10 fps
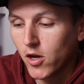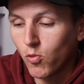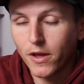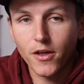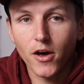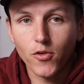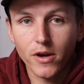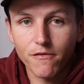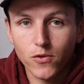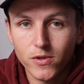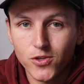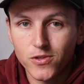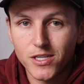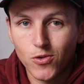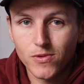with other
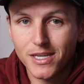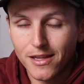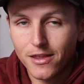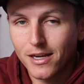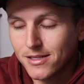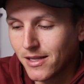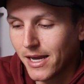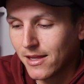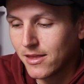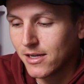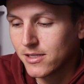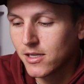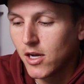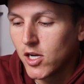influencers using things like this.